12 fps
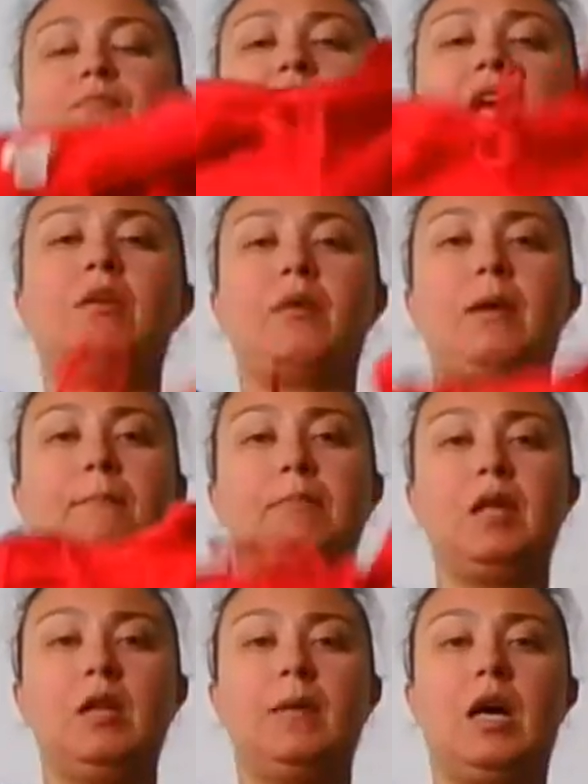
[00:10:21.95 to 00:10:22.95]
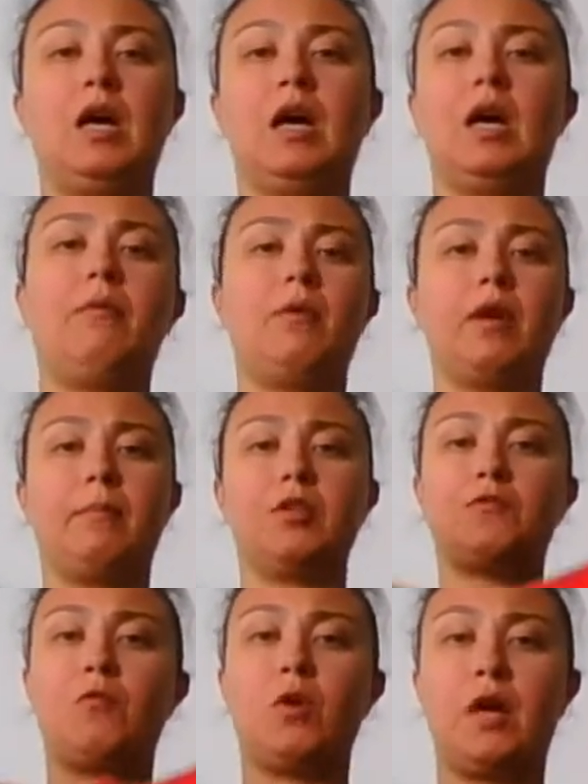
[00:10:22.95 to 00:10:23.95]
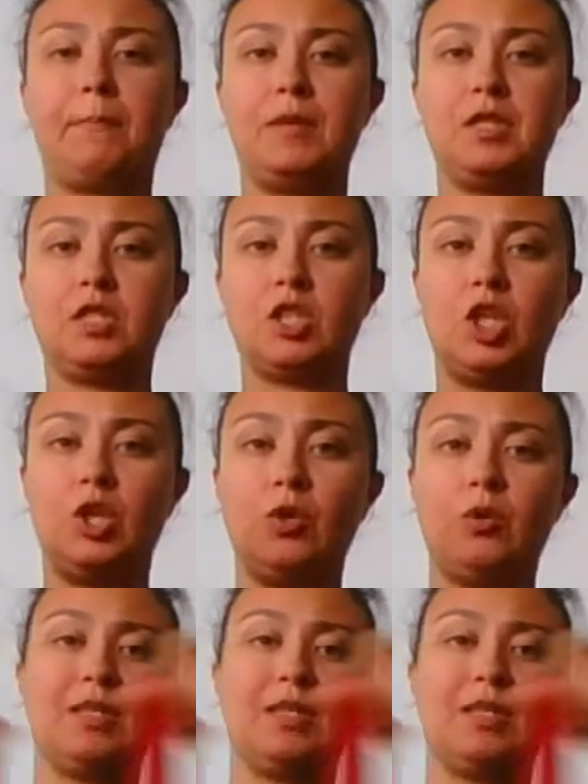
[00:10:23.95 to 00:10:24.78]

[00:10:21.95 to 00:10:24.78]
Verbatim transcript: Anyway, Billabong. I won't get much for it, but it's cute.